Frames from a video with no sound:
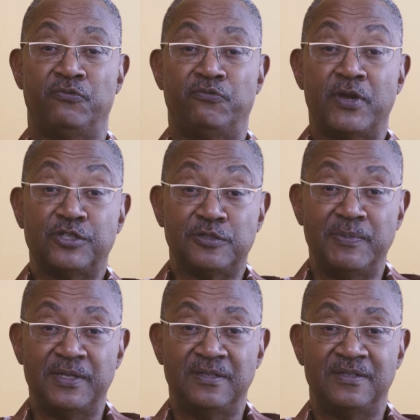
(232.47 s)

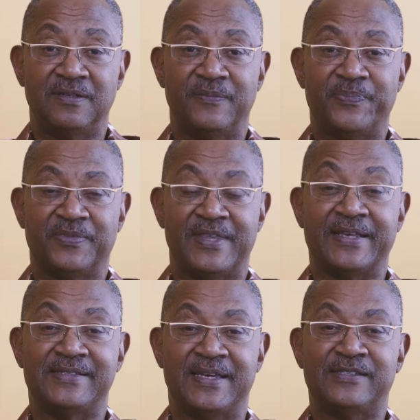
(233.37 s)
Richmond
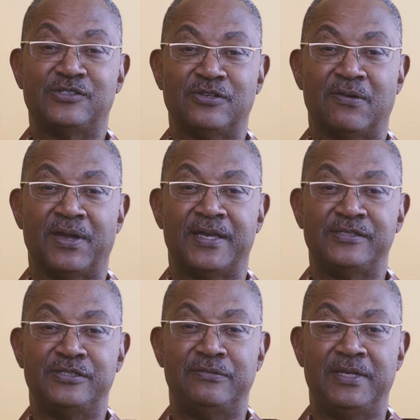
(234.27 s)
thinks its story
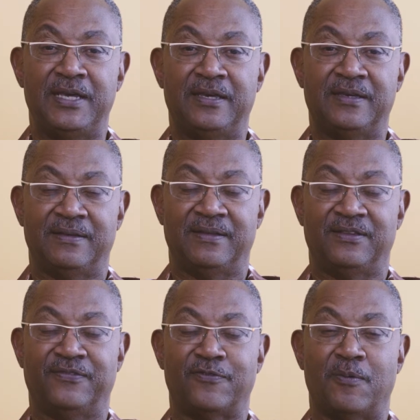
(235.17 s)
is unique,
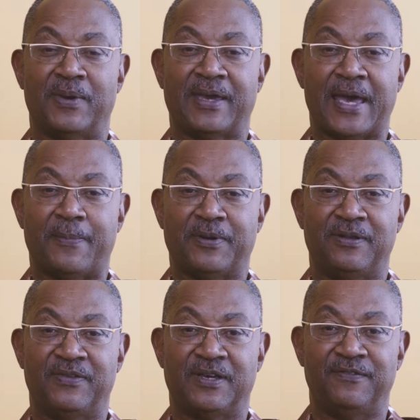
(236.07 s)
the former
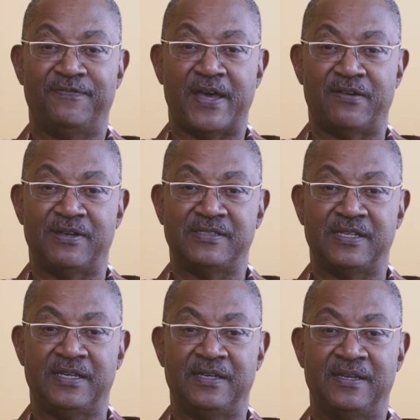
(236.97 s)
capital of the
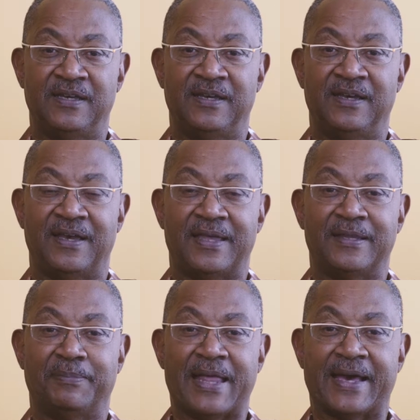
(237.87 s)
Confederacy, and
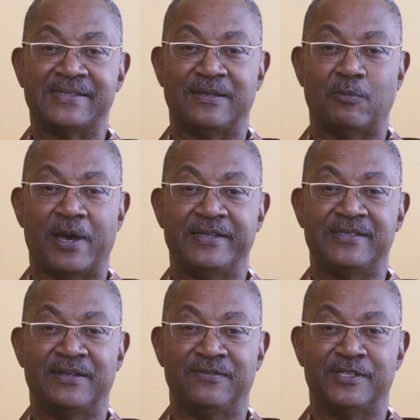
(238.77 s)
the blacks and
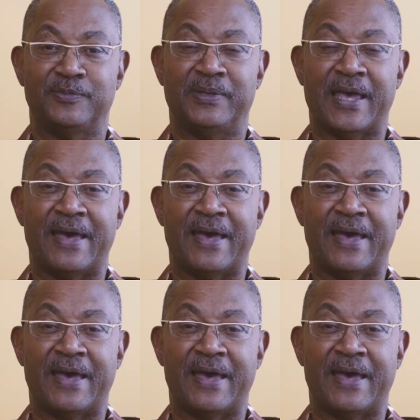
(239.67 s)
whites in Richmond